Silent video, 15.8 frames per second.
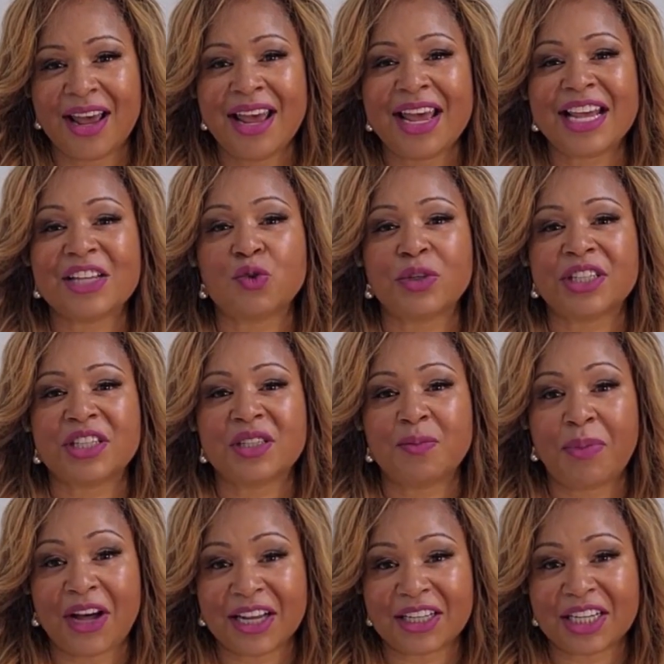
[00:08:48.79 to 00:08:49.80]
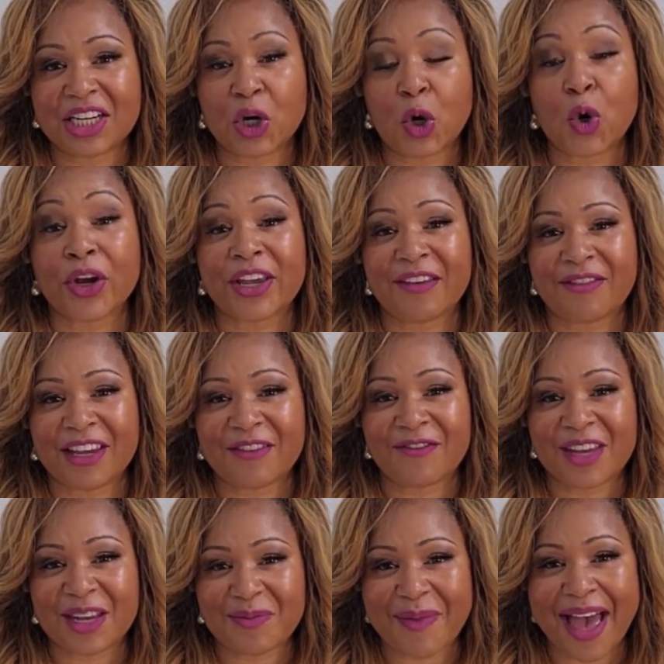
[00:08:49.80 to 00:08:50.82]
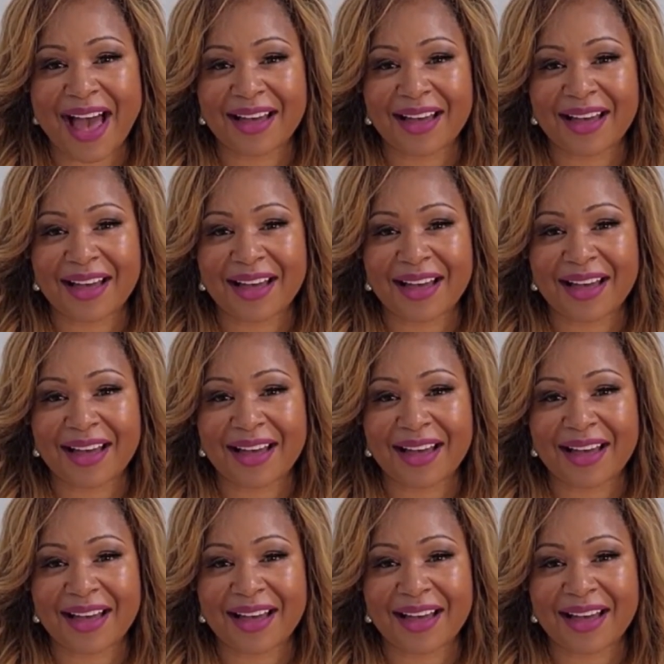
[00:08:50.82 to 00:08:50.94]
is responding or giving feedback.